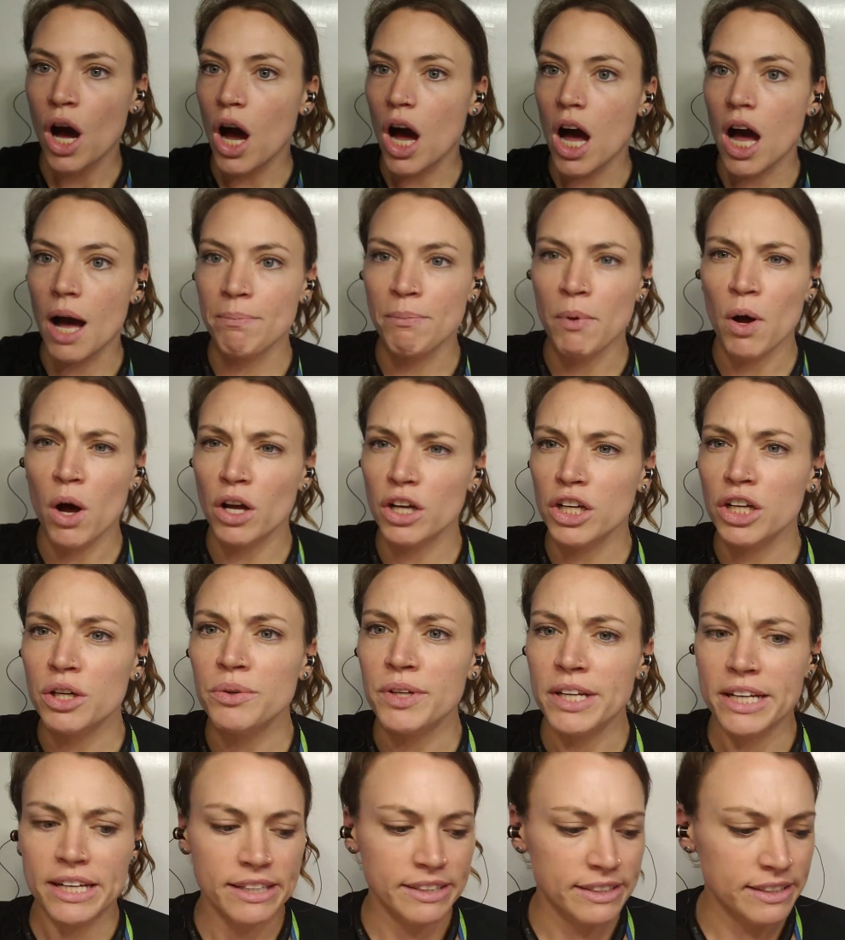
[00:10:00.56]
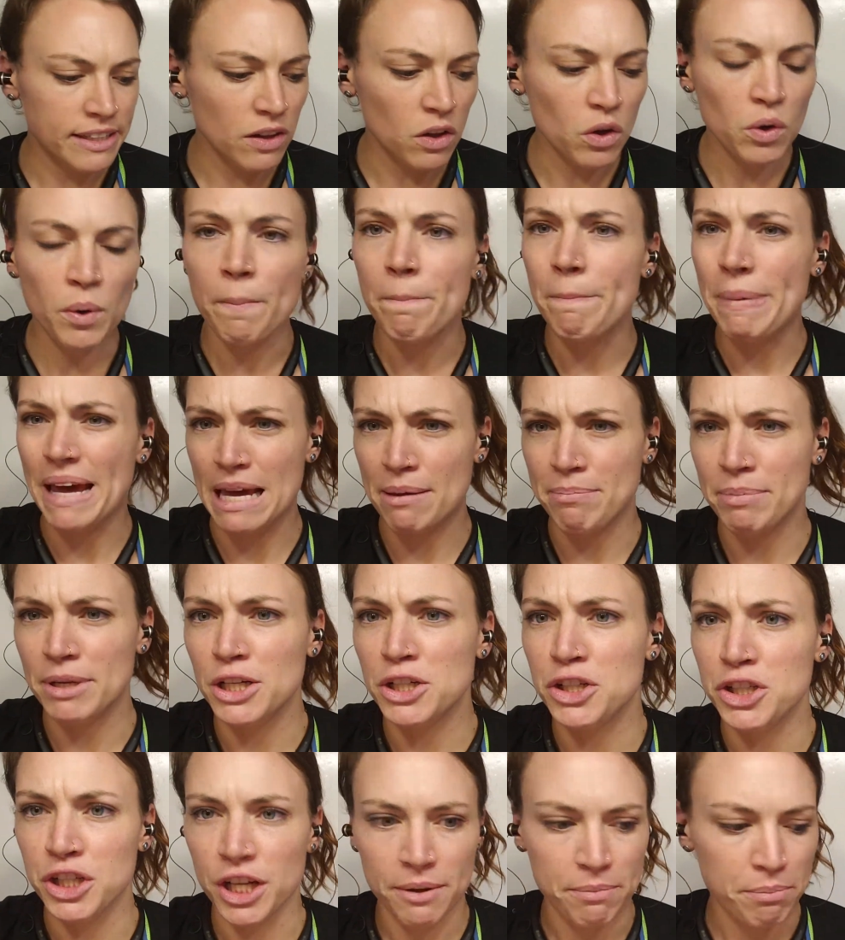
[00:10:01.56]
all you need is the little baby
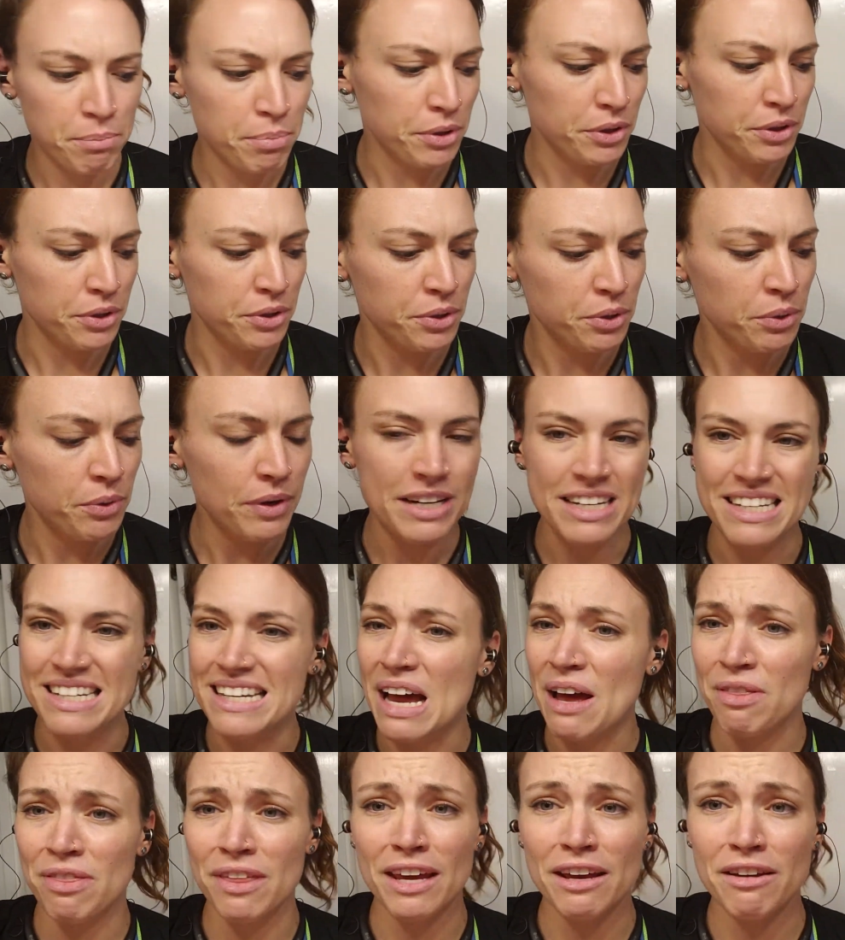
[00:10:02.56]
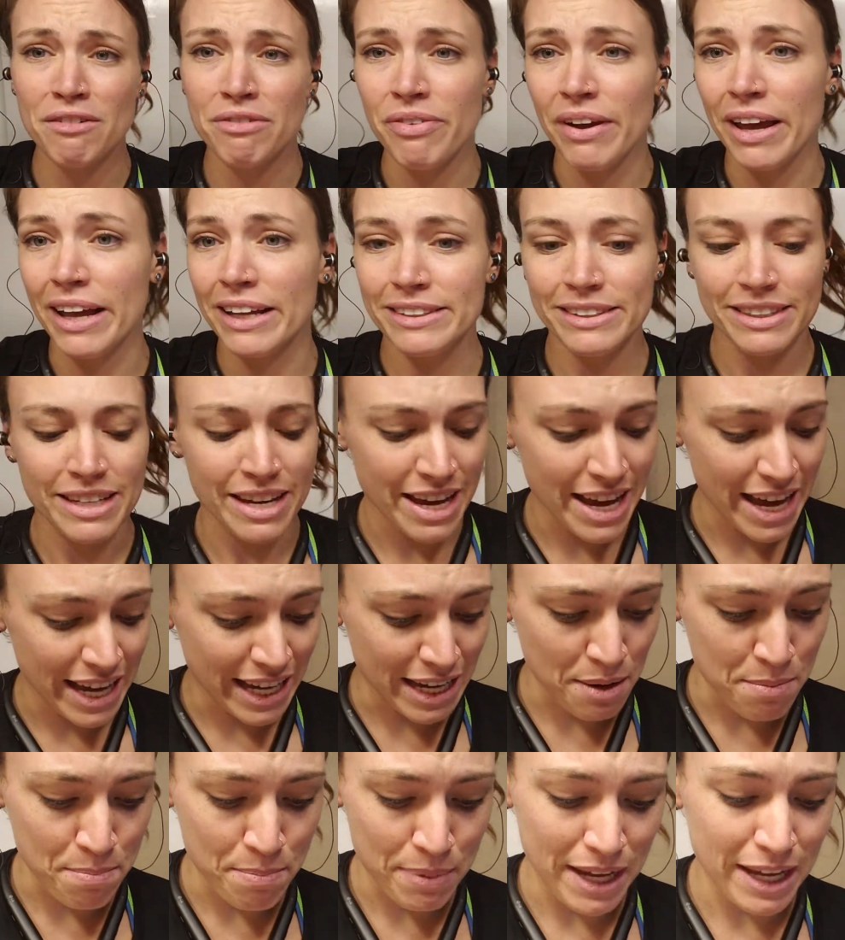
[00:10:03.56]
shampoo, nothing fancy. It
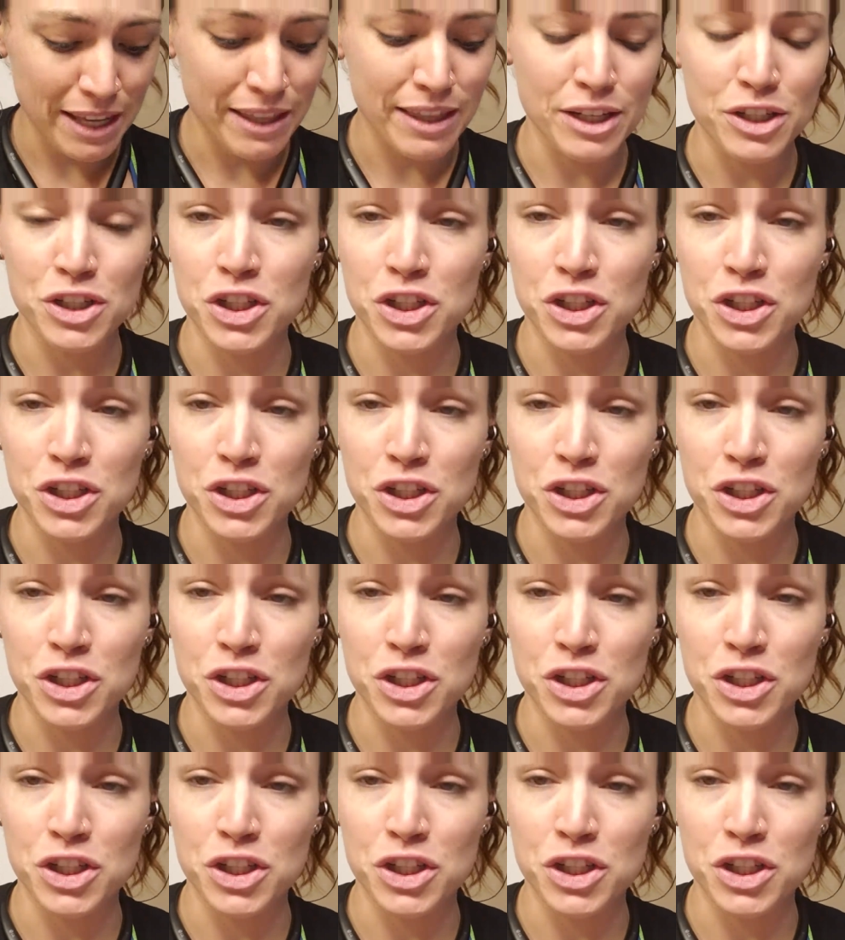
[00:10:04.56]
can be the